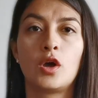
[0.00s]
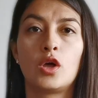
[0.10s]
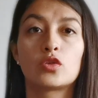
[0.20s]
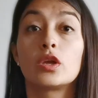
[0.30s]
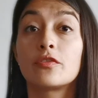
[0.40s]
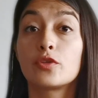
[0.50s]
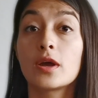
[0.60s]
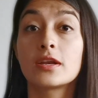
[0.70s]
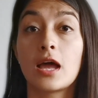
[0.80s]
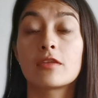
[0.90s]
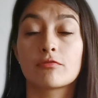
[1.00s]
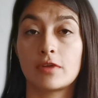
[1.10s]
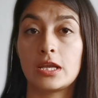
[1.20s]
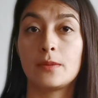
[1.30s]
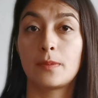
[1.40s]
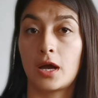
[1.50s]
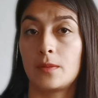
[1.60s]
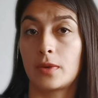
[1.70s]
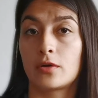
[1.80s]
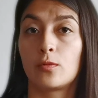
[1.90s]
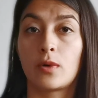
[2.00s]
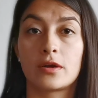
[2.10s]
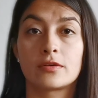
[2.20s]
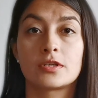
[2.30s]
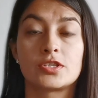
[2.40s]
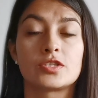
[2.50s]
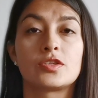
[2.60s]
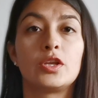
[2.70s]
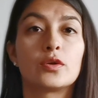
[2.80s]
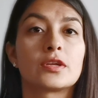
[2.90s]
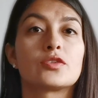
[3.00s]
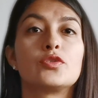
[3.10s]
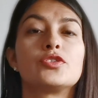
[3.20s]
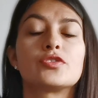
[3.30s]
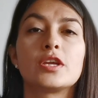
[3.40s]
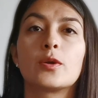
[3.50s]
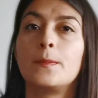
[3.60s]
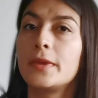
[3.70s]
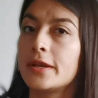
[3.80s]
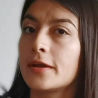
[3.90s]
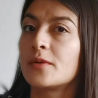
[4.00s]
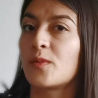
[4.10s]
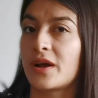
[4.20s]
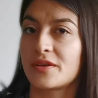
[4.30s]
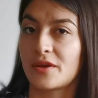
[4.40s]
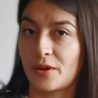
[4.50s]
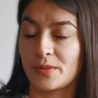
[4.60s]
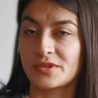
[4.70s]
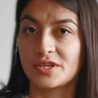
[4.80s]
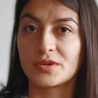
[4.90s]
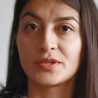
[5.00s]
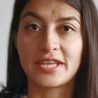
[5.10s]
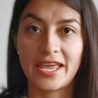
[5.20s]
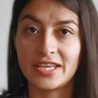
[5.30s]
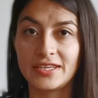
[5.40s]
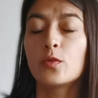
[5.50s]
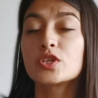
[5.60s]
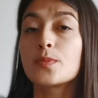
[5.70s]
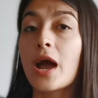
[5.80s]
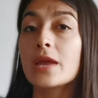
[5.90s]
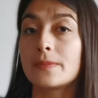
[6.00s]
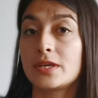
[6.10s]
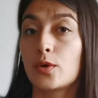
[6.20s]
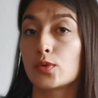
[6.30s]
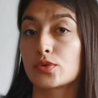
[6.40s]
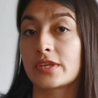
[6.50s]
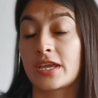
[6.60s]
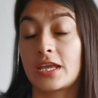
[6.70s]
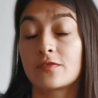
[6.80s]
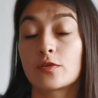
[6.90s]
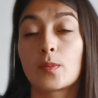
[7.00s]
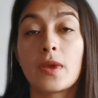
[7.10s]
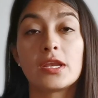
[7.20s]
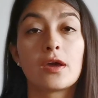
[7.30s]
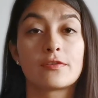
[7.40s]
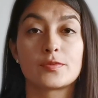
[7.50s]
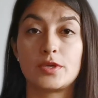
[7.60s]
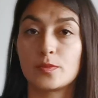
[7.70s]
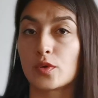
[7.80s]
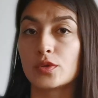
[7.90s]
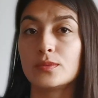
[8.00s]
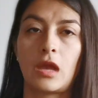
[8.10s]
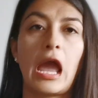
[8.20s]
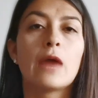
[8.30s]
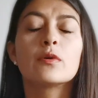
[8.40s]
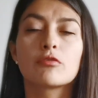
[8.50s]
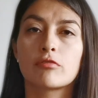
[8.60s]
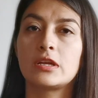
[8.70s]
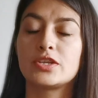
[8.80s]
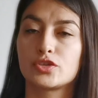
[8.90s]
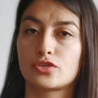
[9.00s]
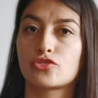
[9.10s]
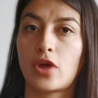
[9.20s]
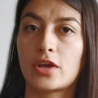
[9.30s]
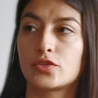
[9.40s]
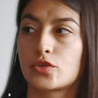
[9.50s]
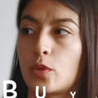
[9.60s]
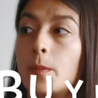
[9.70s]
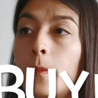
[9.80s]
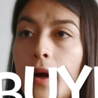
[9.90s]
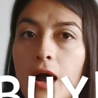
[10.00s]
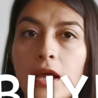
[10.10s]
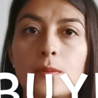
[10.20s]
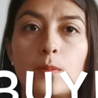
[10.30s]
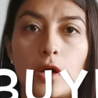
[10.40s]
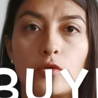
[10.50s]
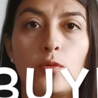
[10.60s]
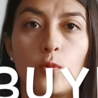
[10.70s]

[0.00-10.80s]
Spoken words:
So if you are not really buying bottled water just in order to drink mineral water every single day, which might be also the case for many other people, I would really just try to stop buying bottled